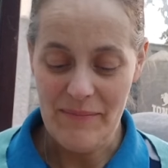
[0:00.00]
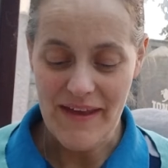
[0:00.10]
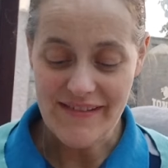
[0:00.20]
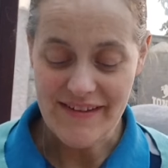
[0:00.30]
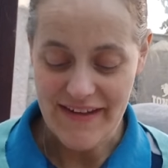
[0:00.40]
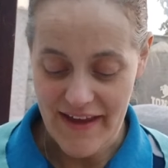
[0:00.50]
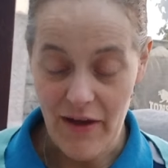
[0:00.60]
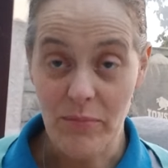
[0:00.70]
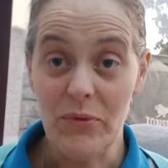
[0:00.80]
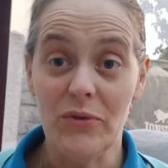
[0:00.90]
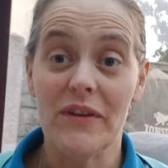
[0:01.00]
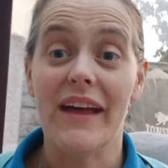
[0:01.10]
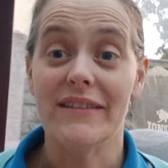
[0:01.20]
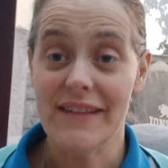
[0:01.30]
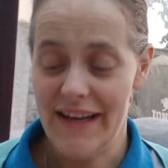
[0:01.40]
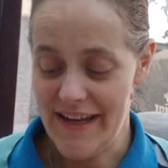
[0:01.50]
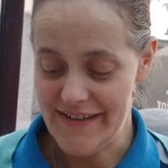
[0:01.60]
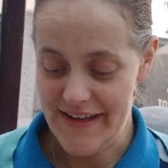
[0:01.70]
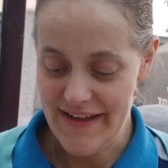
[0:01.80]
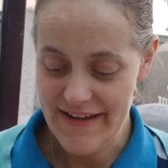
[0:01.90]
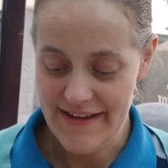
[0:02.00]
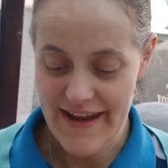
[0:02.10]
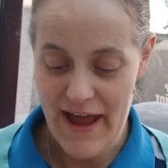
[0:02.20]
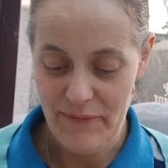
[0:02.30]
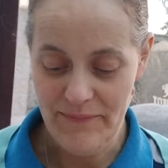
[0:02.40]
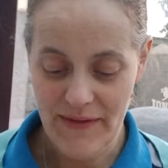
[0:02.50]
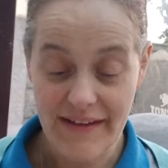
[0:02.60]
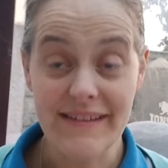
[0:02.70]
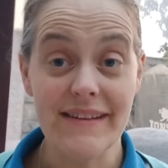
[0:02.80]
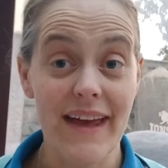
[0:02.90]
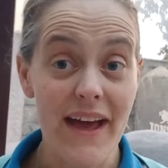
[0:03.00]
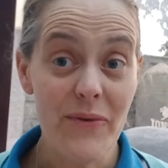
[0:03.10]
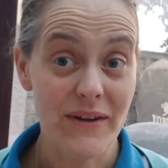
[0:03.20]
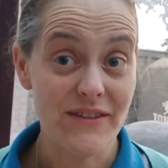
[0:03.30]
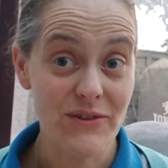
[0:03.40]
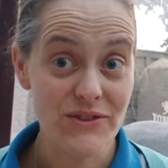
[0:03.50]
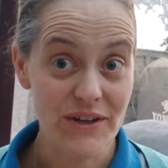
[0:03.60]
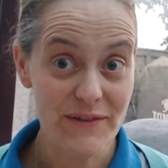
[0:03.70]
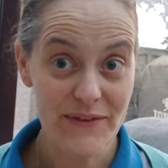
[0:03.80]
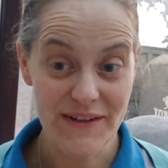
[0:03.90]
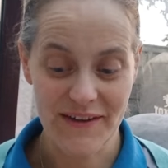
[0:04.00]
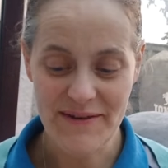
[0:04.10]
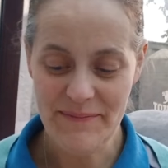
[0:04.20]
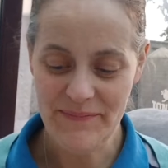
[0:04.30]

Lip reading: Yesterday I pulled a Celtic lady. Now, I did get quite a good chunk of her done.